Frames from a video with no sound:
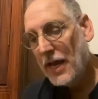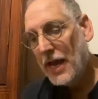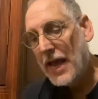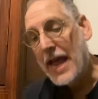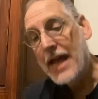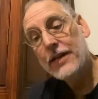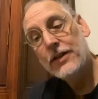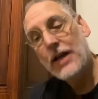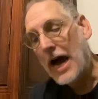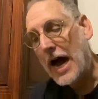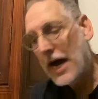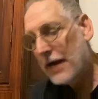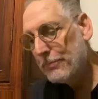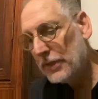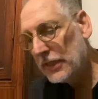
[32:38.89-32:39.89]
and
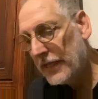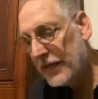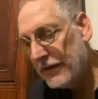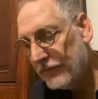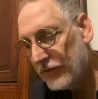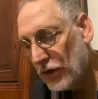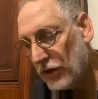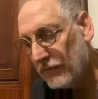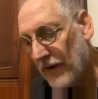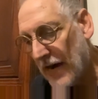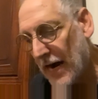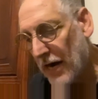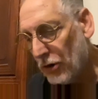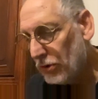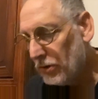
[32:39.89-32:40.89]
I believed her
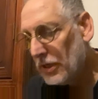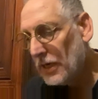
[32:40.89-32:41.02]
vow.